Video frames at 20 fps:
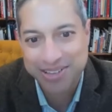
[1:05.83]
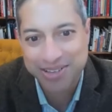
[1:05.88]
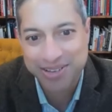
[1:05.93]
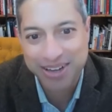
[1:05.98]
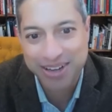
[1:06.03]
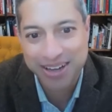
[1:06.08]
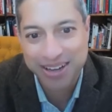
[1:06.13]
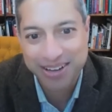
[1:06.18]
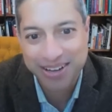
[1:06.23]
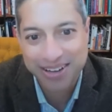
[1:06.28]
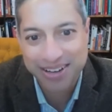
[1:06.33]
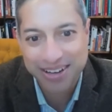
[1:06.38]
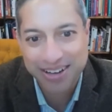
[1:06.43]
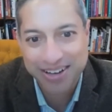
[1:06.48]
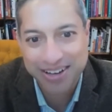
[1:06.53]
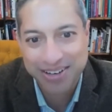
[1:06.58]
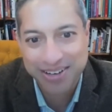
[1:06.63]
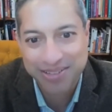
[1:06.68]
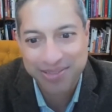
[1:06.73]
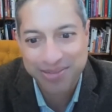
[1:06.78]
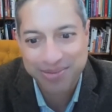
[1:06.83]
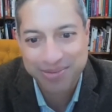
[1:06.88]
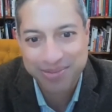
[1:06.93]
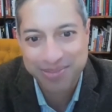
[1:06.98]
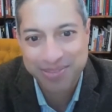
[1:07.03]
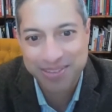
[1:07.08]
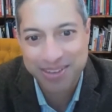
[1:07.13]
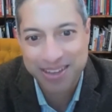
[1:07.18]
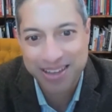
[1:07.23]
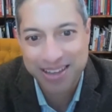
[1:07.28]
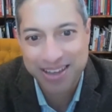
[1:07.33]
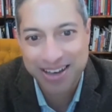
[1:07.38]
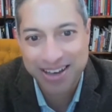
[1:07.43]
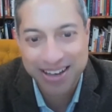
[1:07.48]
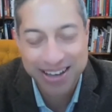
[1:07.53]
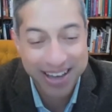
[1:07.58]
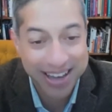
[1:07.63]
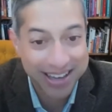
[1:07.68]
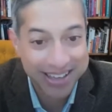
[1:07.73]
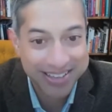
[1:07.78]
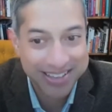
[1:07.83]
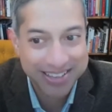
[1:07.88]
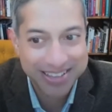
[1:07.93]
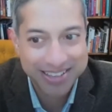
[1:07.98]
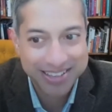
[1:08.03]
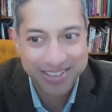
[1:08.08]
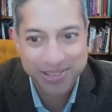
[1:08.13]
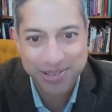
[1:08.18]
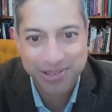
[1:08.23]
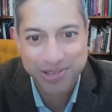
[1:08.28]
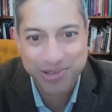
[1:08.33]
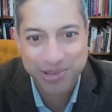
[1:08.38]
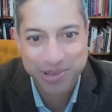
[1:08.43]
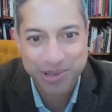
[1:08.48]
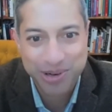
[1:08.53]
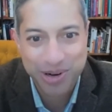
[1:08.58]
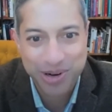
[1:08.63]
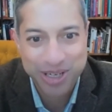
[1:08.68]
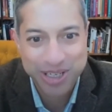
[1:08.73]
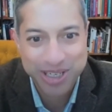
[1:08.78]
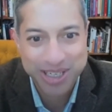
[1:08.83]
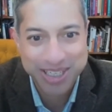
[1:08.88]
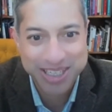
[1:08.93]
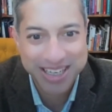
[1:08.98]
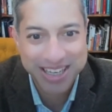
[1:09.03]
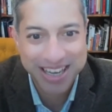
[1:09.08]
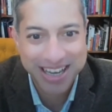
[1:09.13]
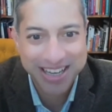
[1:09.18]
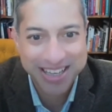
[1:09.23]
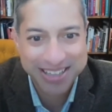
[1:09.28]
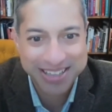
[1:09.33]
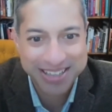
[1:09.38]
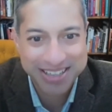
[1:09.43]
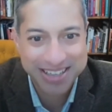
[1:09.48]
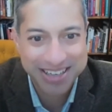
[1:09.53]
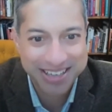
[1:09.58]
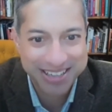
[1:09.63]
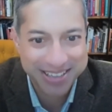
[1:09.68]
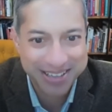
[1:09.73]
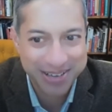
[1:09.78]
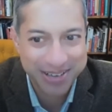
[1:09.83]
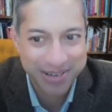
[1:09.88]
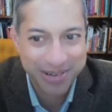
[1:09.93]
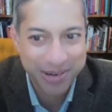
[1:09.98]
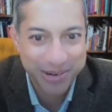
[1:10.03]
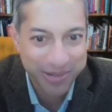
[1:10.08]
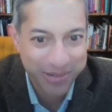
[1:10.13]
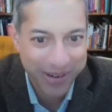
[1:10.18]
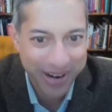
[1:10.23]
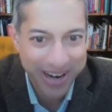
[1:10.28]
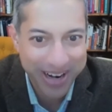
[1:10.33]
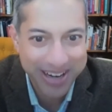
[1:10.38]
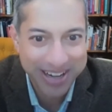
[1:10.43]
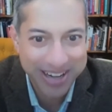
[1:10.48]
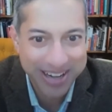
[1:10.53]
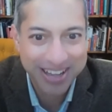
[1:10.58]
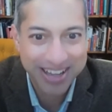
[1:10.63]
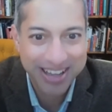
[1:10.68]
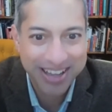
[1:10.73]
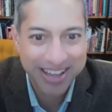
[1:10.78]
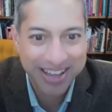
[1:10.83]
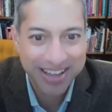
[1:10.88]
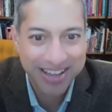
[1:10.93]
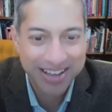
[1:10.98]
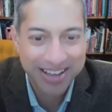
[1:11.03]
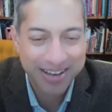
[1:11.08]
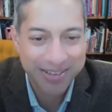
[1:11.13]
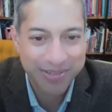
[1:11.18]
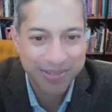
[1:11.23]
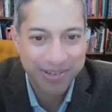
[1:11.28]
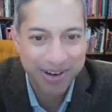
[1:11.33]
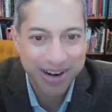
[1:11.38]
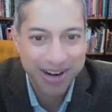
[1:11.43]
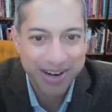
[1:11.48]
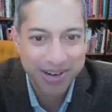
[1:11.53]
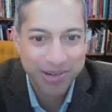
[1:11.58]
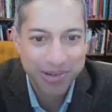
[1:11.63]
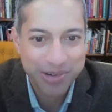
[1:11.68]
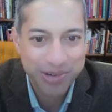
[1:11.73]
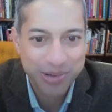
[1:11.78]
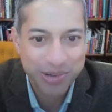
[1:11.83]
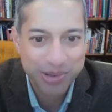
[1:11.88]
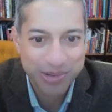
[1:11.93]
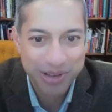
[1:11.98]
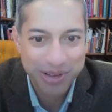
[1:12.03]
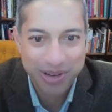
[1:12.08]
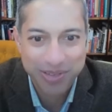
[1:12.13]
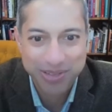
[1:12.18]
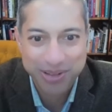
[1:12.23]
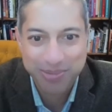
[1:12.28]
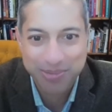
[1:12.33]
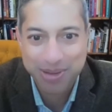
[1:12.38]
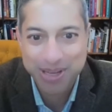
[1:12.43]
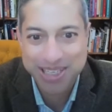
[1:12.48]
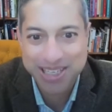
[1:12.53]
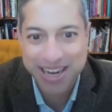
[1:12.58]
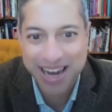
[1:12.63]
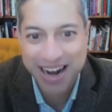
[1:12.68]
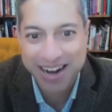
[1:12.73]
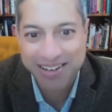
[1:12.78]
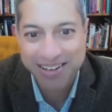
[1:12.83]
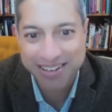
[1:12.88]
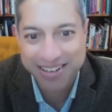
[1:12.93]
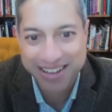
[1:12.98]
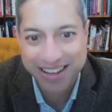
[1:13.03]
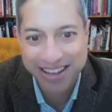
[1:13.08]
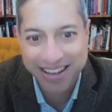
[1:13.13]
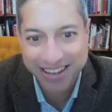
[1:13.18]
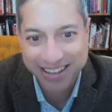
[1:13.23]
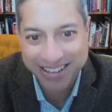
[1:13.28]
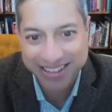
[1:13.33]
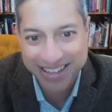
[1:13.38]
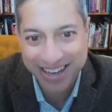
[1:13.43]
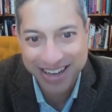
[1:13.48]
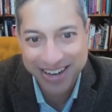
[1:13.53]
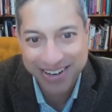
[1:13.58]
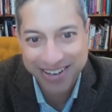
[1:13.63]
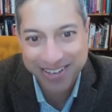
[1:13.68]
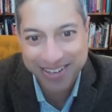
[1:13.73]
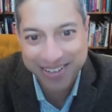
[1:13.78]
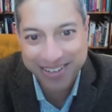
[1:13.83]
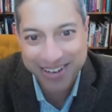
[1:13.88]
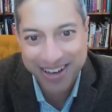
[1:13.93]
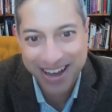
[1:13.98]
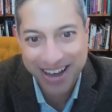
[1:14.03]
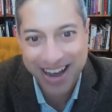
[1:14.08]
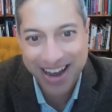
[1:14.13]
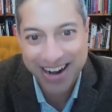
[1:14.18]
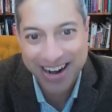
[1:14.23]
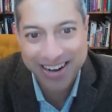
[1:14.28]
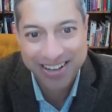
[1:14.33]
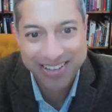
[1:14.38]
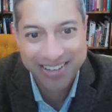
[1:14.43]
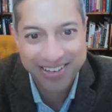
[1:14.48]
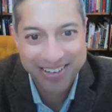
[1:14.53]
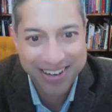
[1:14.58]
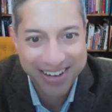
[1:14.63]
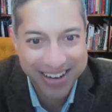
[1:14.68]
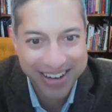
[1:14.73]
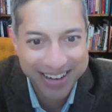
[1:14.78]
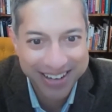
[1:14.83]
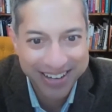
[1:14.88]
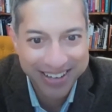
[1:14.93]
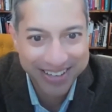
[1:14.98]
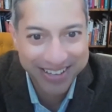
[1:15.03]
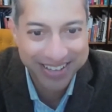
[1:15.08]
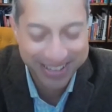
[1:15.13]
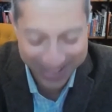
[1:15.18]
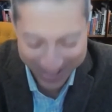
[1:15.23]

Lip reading: today a guest who's not just a guest, he's a good friend, a friend who's one of the best lateral thinkers I know, and a thought leader,